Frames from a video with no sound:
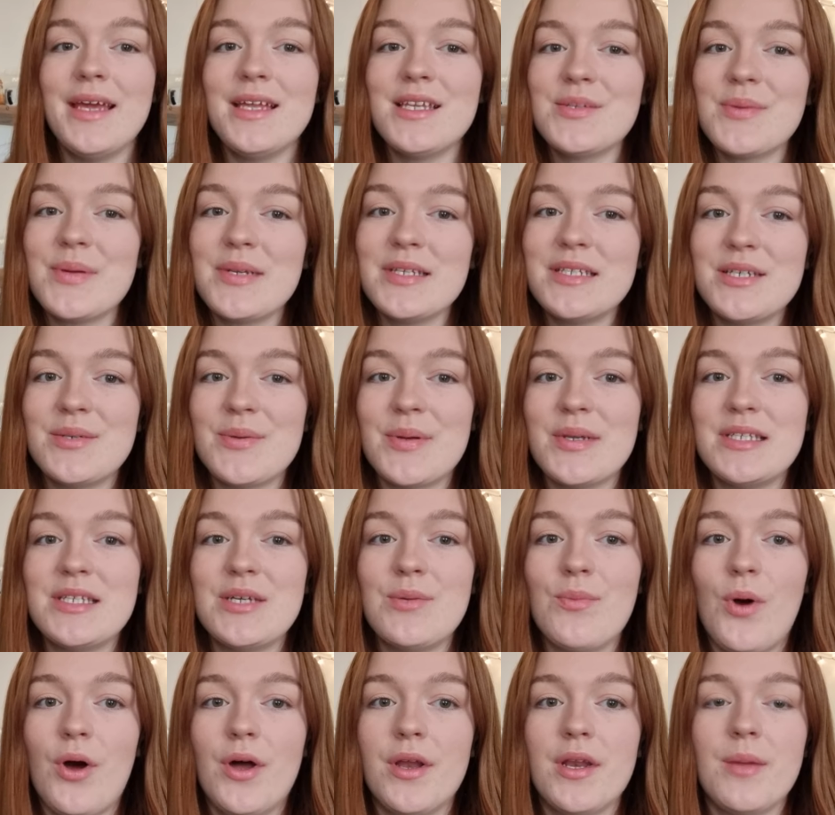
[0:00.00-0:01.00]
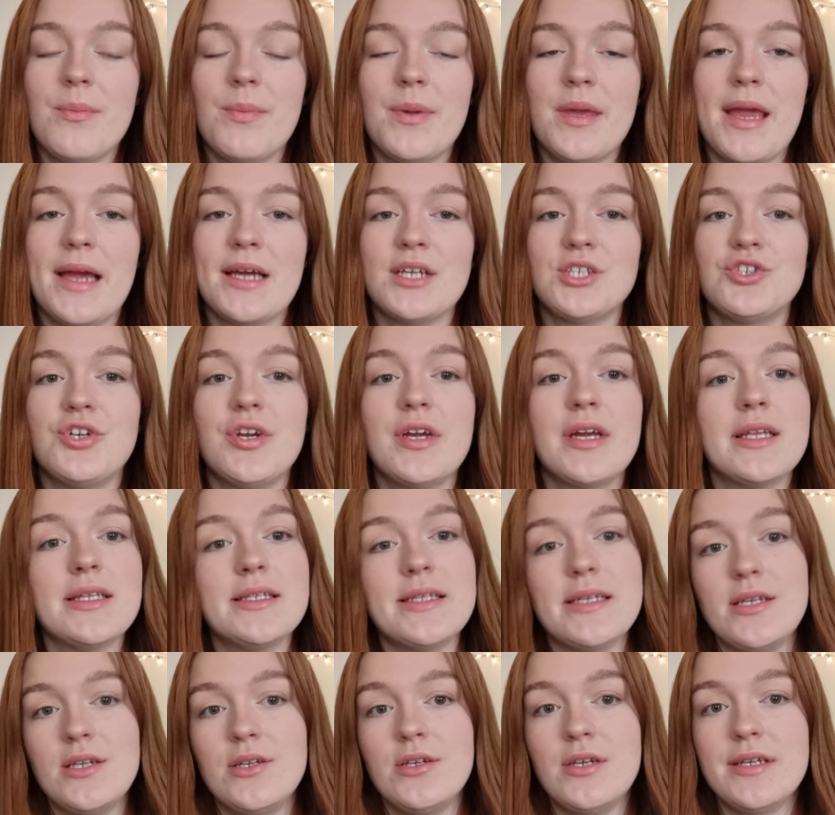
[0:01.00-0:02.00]
In 2021, Piastri
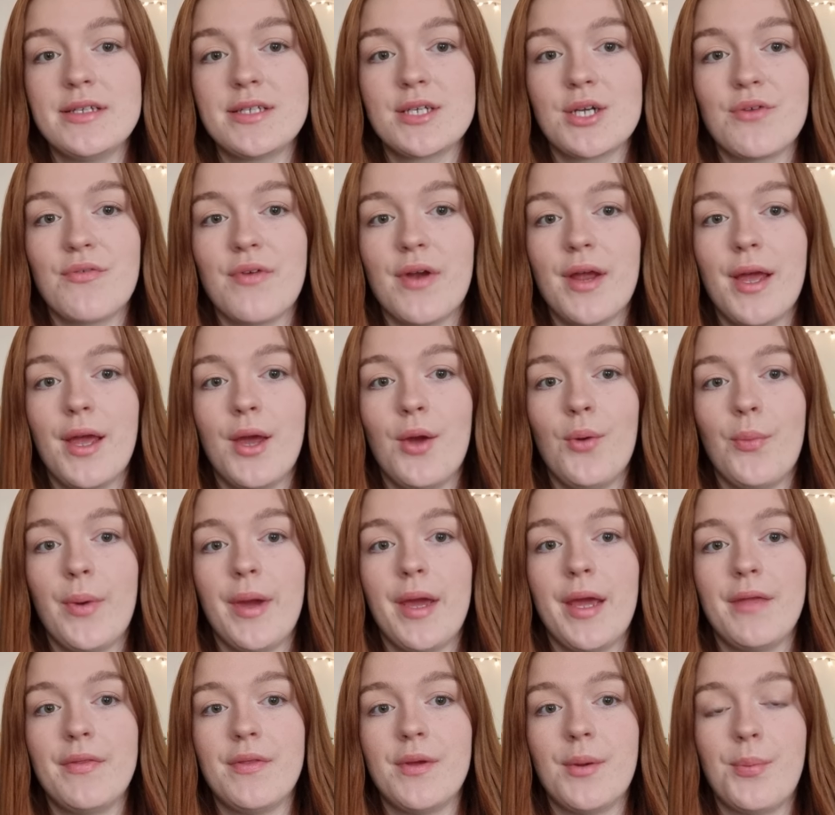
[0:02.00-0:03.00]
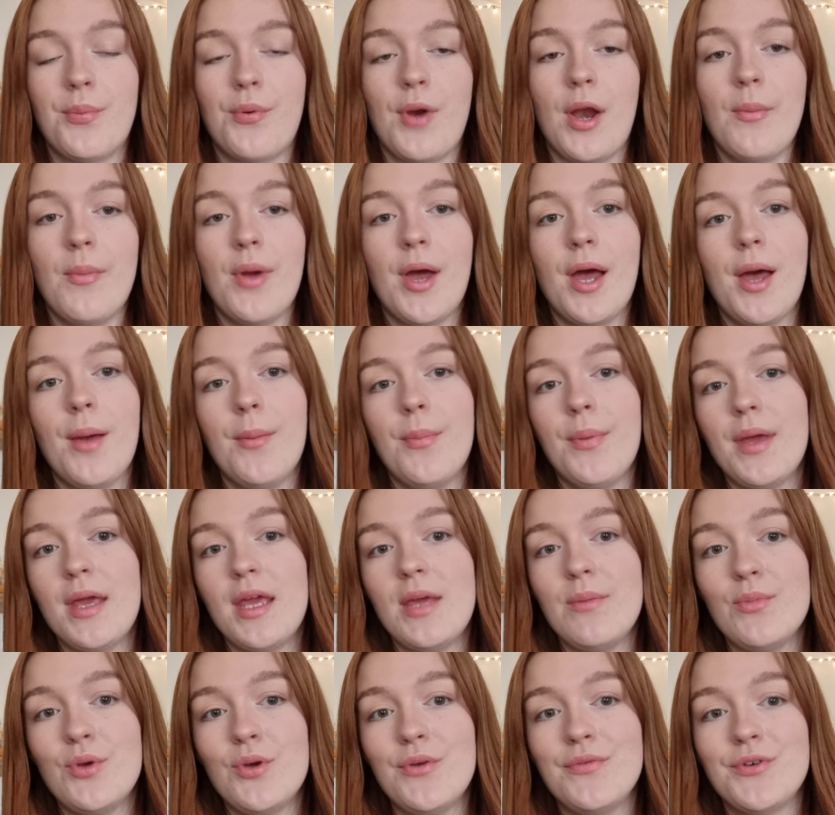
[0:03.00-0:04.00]
continued his career with Prema, but
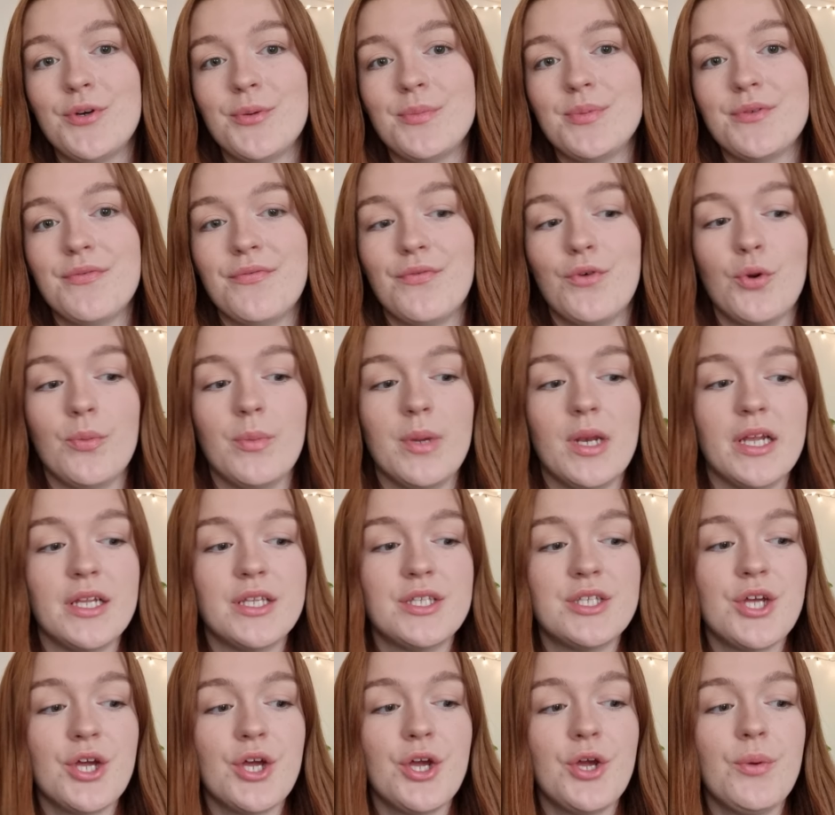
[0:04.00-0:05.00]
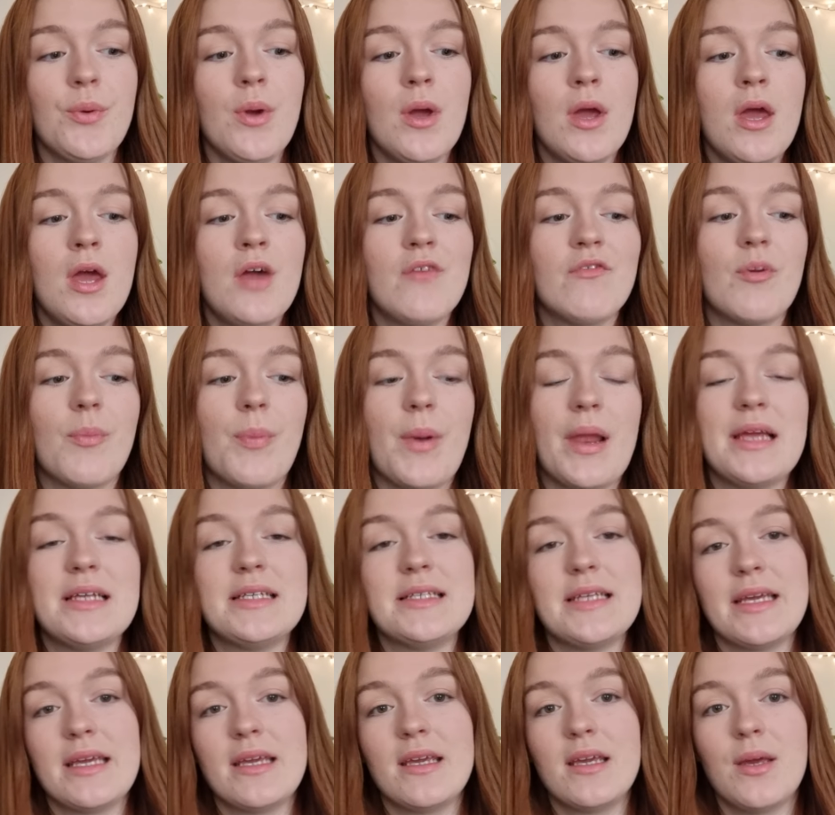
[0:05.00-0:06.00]
he moved up to Formula 2,
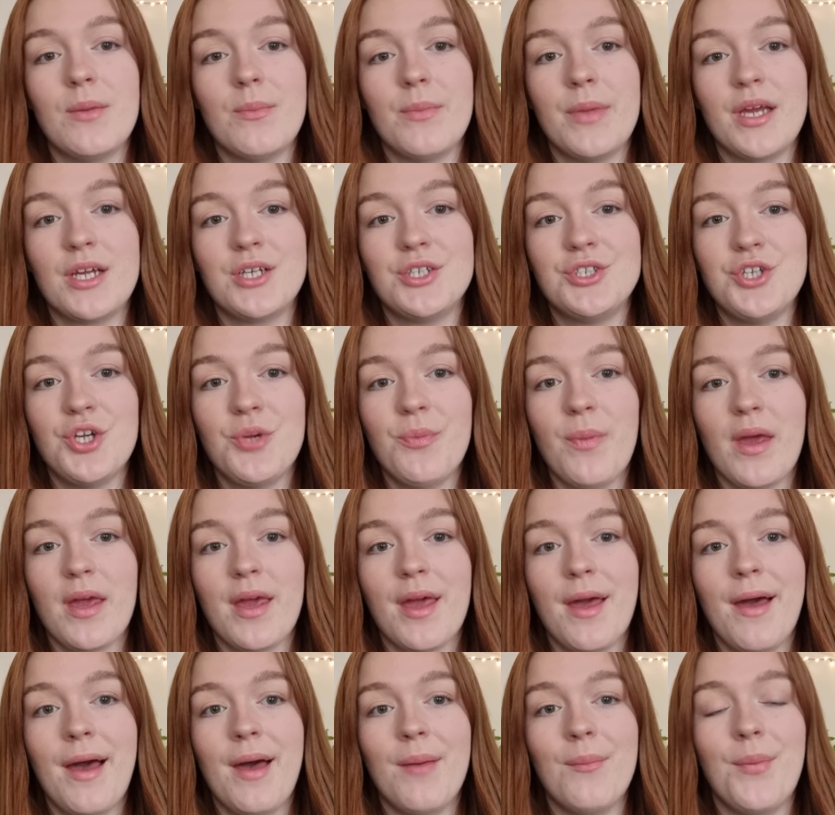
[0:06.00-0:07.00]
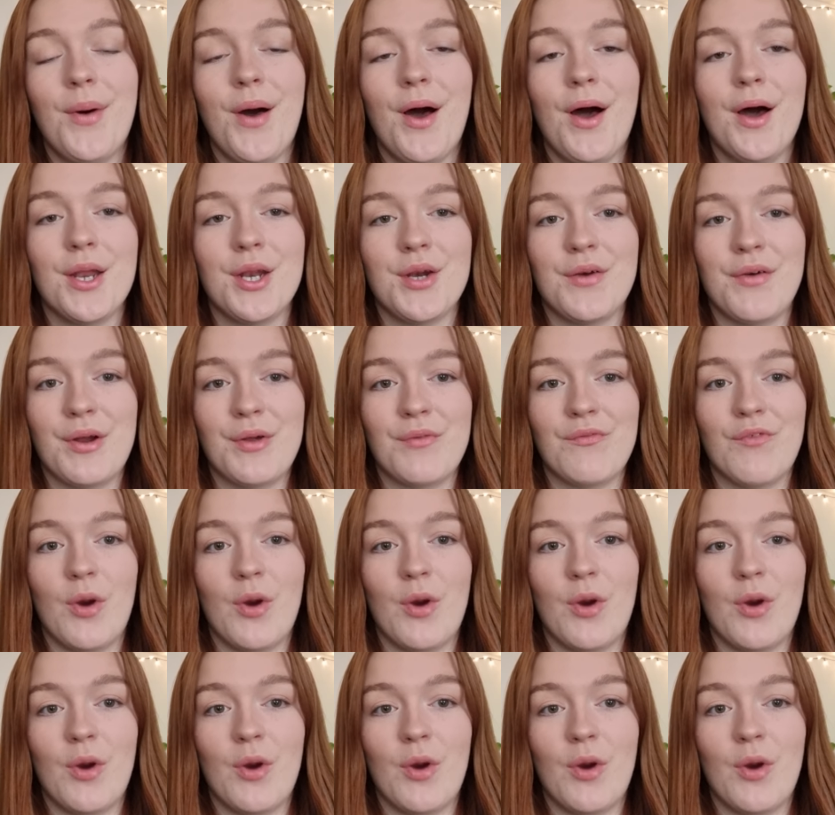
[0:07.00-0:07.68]
replacing Mick Schumacher and partnering